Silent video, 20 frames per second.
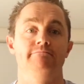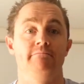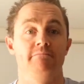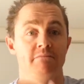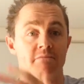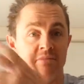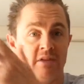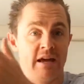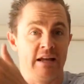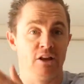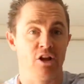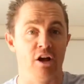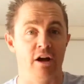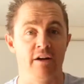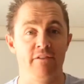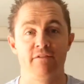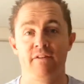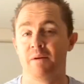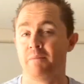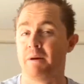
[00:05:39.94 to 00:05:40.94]
their
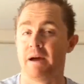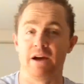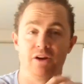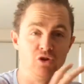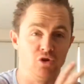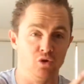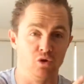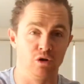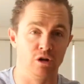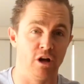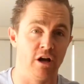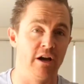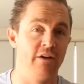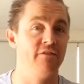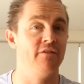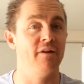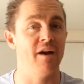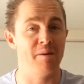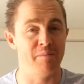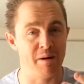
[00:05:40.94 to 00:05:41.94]
life, about your
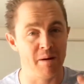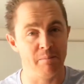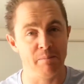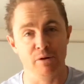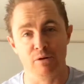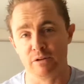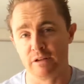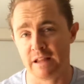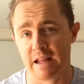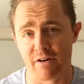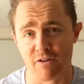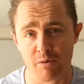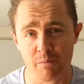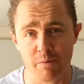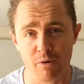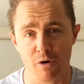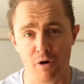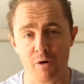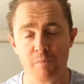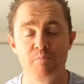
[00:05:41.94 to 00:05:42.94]
life, about building that
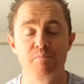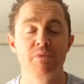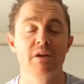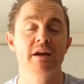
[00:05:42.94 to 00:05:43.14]
rapport.